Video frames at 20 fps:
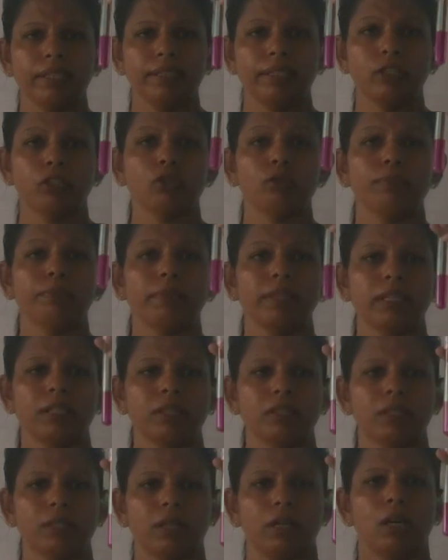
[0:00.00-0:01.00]
this
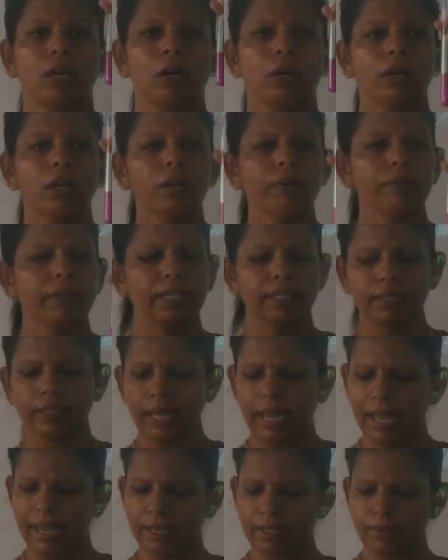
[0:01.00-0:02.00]
mixture. Now it
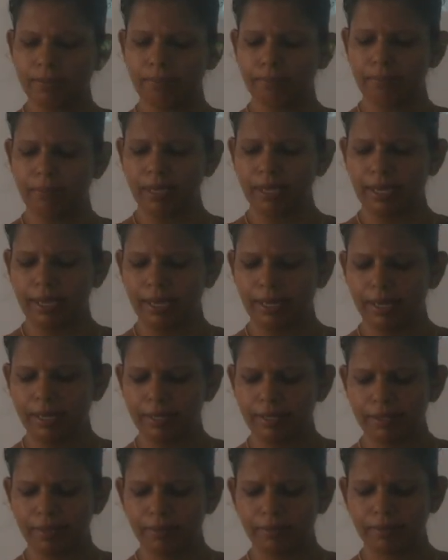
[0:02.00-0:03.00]
has
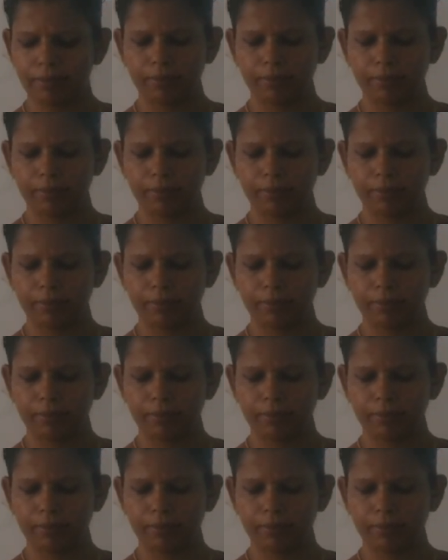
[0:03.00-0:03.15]
made